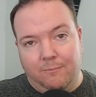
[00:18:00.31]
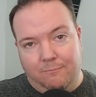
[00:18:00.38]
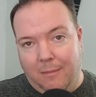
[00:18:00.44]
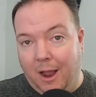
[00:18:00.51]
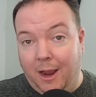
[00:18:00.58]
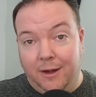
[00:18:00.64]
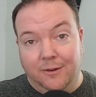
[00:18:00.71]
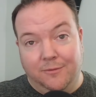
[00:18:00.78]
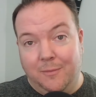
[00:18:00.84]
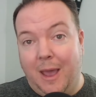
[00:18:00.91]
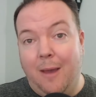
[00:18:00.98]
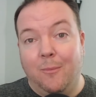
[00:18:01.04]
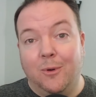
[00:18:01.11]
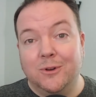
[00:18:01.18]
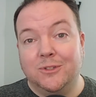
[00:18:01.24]
mind of
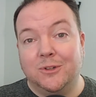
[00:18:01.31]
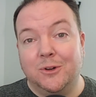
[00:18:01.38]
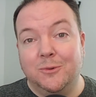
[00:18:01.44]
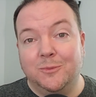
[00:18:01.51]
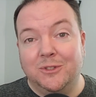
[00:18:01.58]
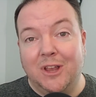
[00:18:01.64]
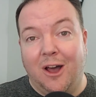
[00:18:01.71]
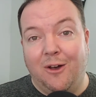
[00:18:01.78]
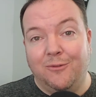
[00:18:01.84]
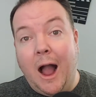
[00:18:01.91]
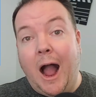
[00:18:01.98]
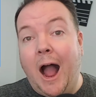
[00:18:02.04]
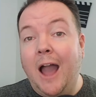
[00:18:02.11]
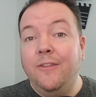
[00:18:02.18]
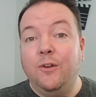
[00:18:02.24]
Matt Mercer himself.
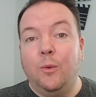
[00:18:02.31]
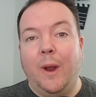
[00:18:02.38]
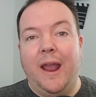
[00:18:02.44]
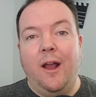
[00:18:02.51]
Either way,